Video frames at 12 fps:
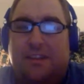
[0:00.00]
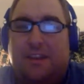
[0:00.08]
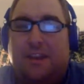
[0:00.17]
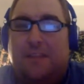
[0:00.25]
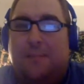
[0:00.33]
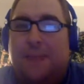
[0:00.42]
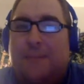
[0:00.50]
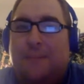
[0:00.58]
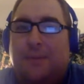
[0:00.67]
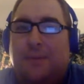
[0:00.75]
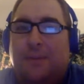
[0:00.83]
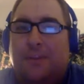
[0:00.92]
On
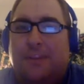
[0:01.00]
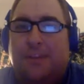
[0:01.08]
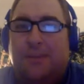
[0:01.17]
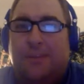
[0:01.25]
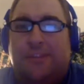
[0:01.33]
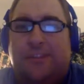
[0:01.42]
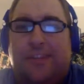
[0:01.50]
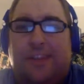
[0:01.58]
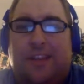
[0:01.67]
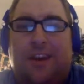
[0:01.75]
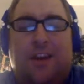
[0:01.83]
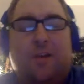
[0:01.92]
paper, it looks like it was a
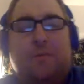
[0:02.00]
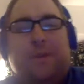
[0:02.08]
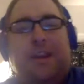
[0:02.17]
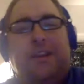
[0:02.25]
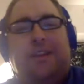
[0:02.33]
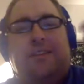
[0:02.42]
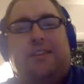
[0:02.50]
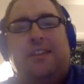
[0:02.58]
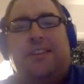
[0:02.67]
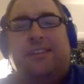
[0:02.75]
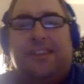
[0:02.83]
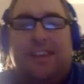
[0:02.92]
sellout, but I
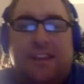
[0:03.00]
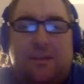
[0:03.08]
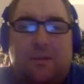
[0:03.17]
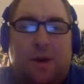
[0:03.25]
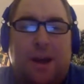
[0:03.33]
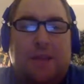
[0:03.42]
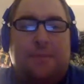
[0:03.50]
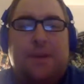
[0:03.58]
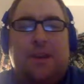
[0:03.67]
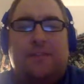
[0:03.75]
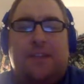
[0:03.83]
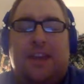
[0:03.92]
did see quite a
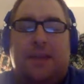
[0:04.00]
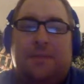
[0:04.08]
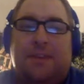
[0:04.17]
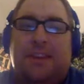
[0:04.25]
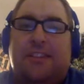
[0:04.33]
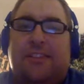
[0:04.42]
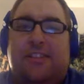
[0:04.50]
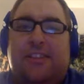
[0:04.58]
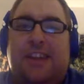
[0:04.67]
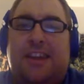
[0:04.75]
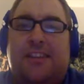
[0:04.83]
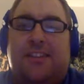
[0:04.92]
bit of empty
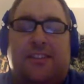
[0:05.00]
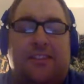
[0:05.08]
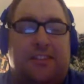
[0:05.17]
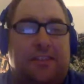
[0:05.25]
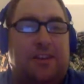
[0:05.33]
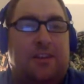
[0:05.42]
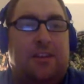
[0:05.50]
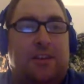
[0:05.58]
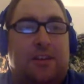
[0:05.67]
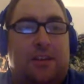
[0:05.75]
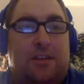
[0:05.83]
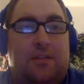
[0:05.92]
seats
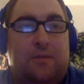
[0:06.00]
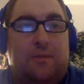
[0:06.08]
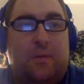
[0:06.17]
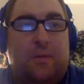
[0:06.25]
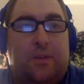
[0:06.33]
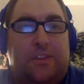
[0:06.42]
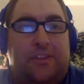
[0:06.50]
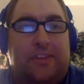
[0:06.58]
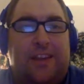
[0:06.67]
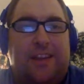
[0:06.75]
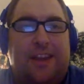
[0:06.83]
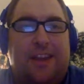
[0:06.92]
for a
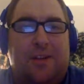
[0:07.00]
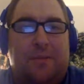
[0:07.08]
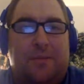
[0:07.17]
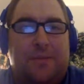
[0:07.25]
sellout.